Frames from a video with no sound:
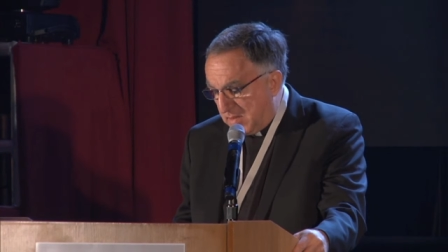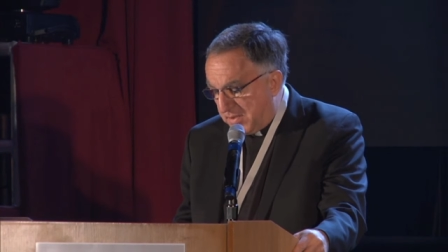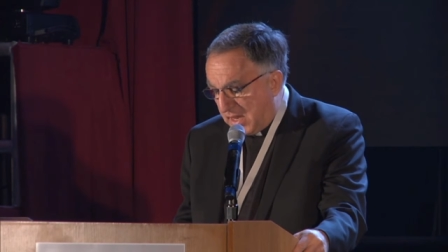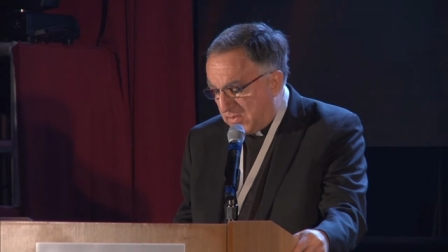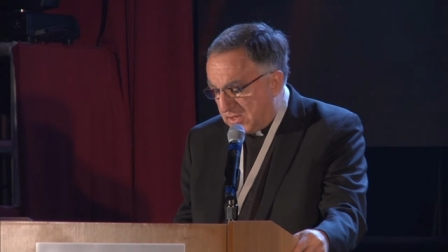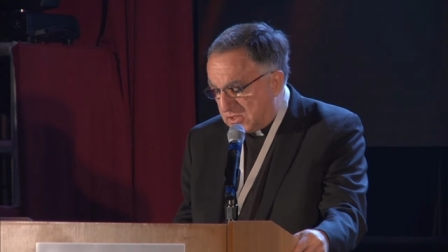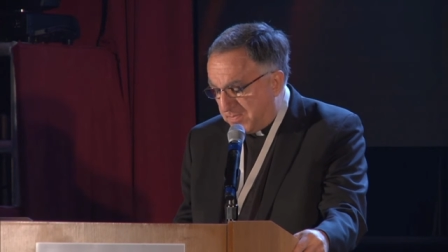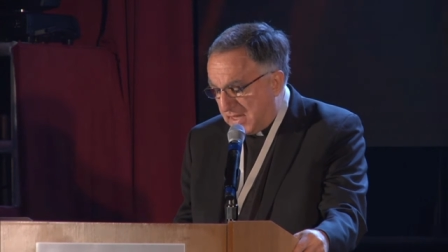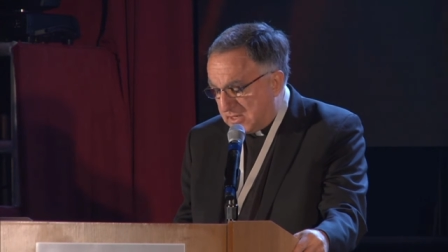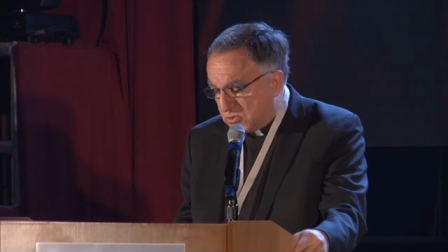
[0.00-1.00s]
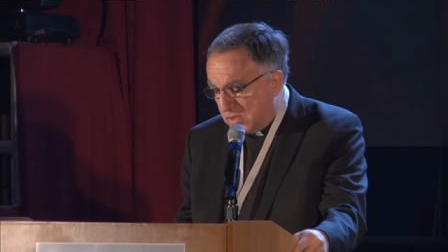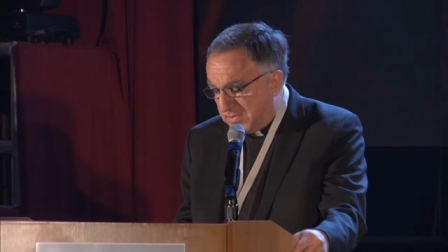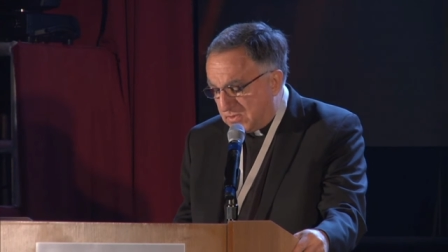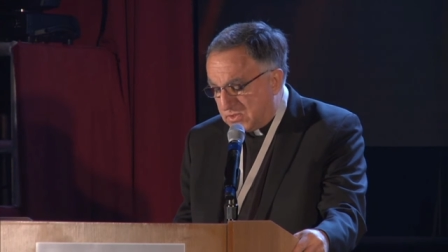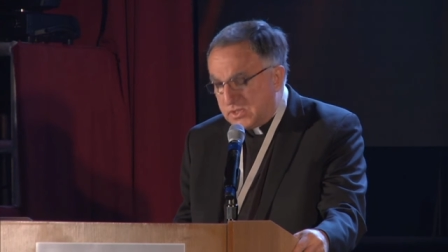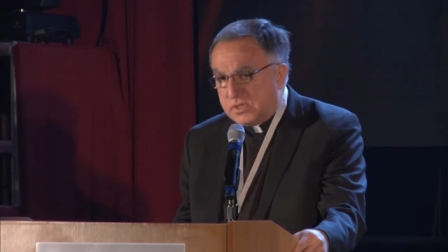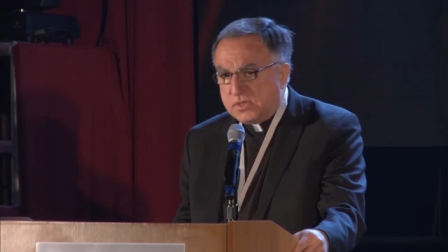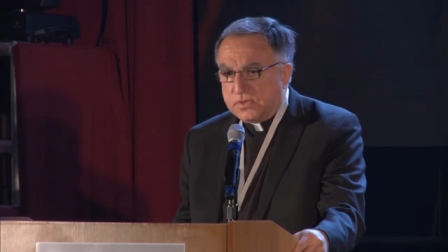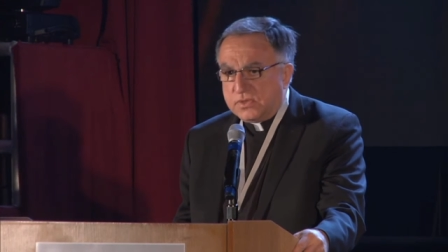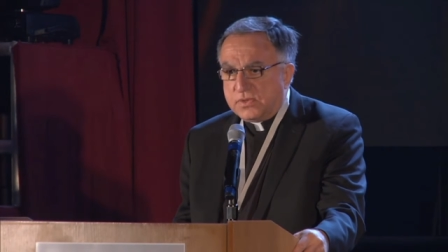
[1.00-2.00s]
but I wish to pay tribute to
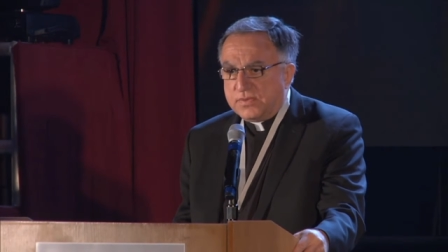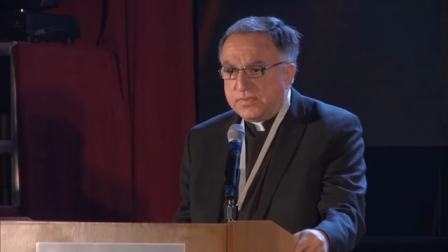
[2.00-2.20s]
you,